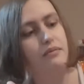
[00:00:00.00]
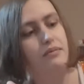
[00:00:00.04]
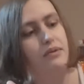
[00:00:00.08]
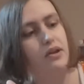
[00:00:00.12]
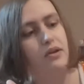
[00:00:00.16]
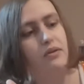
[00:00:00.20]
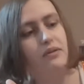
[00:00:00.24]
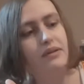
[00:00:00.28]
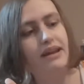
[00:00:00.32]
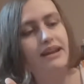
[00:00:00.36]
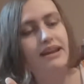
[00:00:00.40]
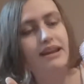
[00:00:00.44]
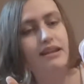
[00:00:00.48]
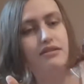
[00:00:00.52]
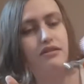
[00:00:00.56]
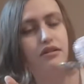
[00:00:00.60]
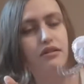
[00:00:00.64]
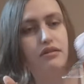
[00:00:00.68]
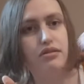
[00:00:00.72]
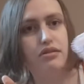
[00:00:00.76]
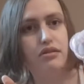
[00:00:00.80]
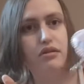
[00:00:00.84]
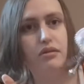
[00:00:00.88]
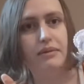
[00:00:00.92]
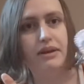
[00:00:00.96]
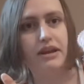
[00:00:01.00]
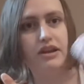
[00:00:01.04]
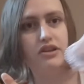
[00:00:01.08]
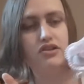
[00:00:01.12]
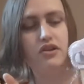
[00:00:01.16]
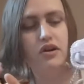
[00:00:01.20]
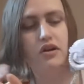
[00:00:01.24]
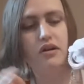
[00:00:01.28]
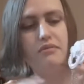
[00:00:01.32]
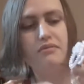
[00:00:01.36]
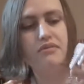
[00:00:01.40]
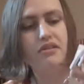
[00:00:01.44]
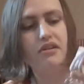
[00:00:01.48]
cute. It's got so many
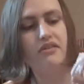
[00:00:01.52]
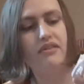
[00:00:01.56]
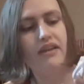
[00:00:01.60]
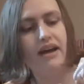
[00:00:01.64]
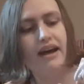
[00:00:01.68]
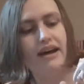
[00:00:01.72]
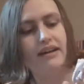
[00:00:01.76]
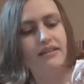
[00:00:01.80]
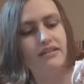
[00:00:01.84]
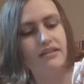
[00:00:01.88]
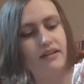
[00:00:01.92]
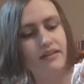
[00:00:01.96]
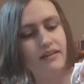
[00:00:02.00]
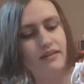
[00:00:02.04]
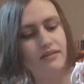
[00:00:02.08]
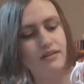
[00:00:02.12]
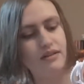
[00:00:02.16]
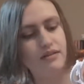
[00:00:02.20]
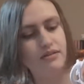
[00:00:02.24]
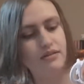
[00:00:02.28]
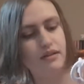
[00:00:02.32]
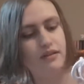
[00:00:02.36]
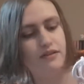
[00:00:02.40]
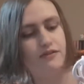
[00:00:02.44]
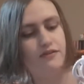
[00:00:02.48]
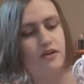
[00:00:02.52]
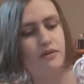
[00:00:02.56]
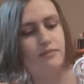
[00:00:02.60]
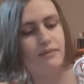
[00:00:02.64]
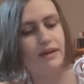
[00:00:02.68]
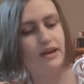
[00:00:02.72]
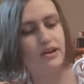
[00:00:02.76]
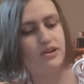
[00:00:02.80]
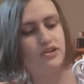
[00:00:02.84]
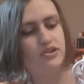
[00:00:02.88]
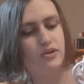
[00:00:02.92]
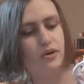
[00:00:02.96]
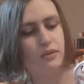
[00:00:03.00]
charms on the handle. This is from
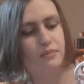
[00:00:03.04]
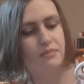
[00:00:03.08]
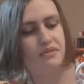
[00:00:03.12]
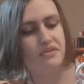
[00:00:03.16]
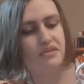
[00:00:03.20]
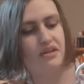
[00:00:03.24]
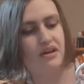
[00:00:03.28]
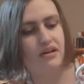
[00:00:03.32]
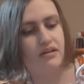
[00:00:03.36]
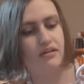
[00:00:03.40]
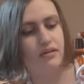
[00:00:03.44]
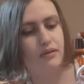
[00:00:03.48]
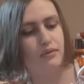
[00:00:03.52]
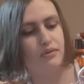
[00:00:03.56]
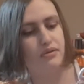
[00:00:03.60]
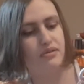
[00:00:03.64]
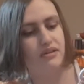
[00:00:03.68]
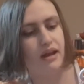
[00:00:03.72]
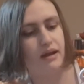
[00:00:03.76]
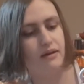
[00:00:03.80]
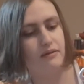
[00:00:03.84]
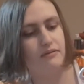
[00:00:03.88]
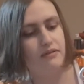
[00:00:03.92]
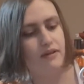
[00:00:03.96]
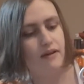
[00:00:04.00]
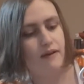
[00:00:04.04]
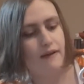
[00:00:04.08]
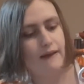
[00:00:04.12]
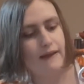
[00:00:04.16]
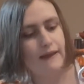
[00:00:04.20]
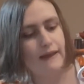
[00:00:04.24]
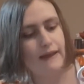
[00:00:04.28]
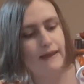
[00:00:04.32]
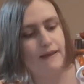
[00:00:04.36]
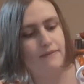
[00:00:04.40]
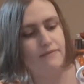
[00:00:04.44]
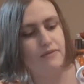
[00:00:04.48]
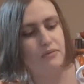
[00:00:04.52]
a shop that closed down
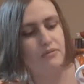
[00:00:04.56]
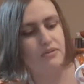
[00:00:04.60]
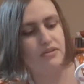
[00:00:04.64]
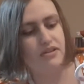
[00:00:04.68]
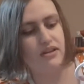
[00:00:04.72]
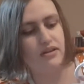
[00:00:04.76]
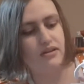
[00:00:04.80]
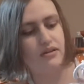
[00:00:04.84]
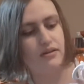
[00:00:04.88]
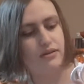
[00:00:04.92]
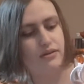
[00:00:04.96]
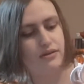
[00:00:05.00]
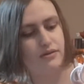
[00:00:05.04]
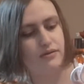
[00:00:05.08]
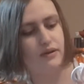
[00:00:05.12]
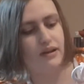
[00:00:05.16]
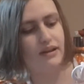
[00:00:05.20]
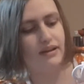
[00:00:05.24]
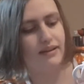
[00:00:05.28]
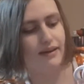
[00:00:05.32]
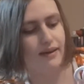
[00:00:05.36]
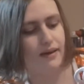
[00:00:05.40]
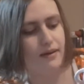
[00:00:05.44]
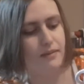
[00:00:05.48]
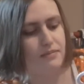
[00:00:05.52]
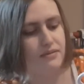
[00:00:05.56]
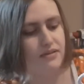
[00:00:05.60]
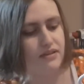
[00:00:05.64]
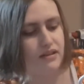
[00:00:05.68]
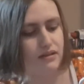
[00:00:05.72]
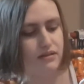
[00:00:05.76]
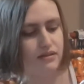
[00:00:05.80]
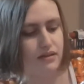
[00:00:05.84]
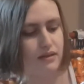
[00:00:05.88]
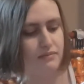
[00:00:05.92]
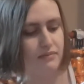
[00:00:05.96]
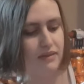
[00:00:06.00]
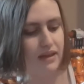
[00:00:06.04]
that was in Australia, but they
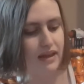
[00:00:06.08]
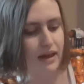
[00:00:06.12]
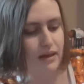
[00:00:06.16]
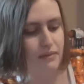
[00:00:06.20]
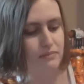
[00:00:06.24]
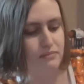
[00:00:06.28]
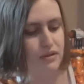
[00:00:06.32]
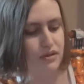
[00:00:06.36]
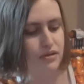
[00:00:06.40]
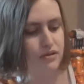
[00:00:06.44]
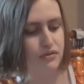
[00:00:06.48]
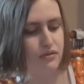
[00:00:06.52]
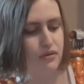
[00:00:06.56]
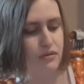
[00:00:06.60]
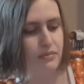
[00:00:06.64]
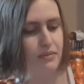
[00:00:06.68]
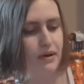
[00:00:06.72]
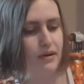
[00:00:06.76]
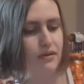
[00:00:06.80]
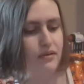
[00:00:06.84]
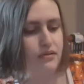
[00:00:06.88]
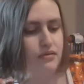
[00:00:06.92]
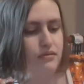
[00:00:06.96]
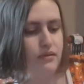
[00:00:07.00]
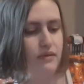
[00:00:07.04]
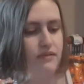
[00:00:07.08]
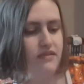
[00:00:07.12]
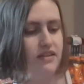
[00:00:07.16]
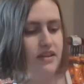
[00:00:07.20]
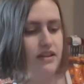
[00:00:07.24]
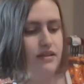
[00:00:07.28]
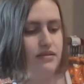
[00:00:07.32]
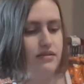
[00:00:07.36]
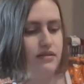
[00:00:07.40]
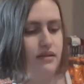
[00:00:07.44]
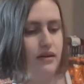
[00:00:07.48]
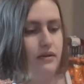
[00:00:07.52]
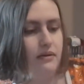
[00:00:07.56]
sent me a mystery box with this
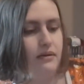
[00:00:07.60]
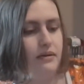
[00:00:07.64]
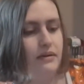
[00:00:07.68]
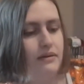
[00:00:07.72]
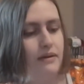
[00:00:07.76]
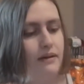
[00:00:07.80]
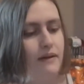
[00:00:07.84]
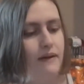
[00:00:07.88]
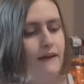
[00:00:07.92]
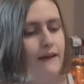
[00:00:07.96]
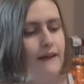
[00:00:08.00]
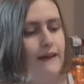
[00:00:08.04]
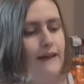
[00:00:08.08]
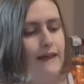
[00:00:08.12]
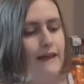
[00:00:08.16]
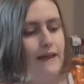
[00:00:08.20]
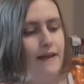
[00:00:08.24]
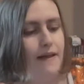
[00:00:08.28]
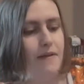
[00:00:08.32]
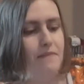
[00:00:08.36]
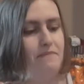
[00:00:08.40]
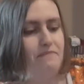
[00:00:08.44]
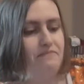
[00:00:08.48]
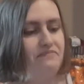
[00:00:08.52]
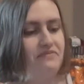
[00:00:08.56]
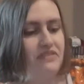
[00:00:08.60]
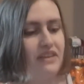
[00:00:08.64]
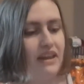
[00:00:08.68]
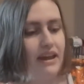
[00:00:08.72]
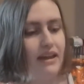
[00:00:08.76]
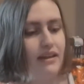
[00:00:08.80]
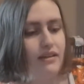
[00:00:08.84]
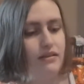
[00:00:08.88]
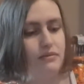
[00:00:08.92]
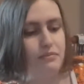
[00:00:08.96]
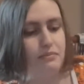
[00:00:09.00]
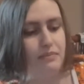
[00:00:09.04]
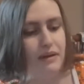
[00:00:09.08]
on.
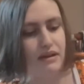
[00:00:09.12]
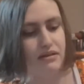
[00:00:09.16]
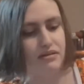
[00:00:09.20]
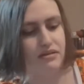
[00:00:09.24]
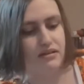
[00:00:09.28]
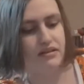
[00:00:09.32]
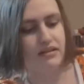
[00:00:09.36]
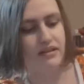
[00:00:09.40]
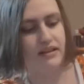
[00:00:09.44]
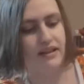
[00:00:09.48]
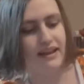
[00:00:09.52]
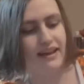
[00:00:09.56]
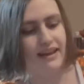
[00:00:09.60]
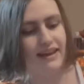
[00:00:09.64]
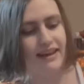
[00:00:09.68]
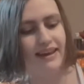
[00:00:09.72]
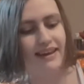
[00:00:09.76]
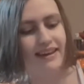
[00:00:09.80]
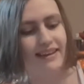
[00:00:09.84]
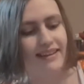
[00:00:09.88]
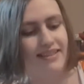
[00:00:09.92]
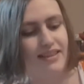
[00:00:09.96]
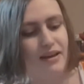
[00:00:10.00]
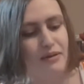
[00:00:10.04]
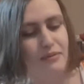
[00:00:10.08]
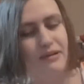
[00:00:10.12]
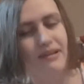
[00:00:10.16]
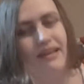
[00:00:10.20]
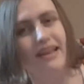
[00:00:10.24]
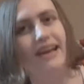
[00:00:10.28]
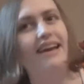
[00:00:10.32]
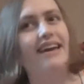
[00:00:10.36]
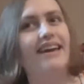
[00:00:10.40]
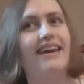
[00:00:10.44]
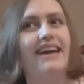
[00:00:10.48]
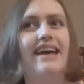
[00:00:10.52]
It basically, they were like,